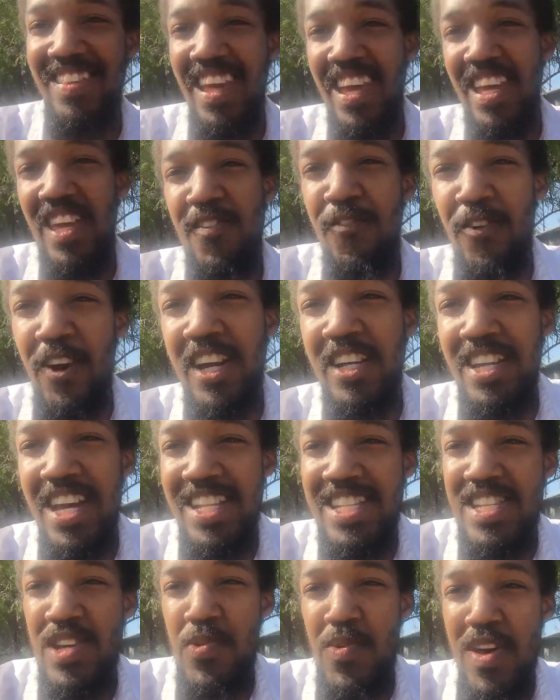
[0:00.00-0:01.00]
Thank you for
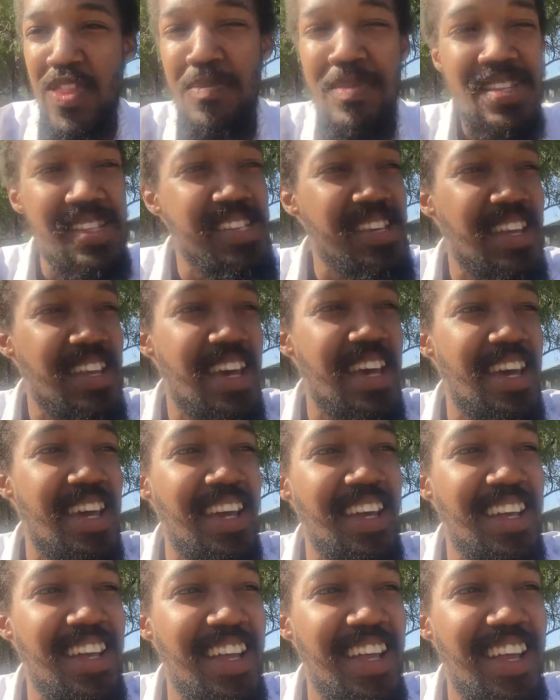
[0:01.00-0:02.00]
connecting with me today.